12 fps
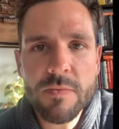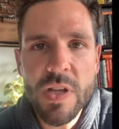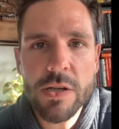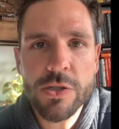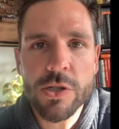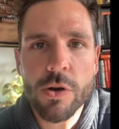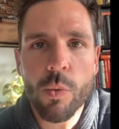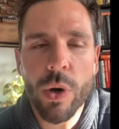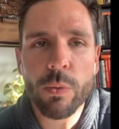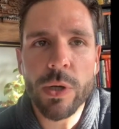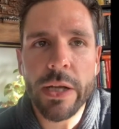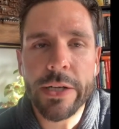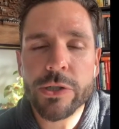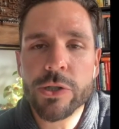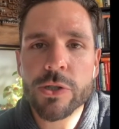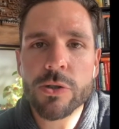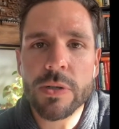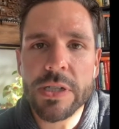So what we like to
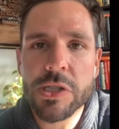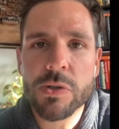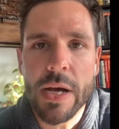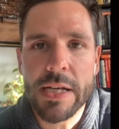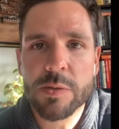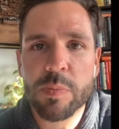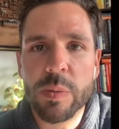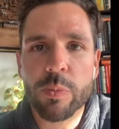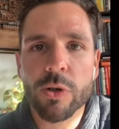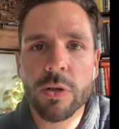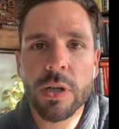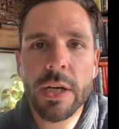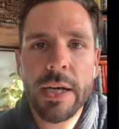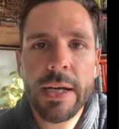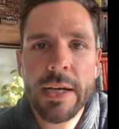do is to ask people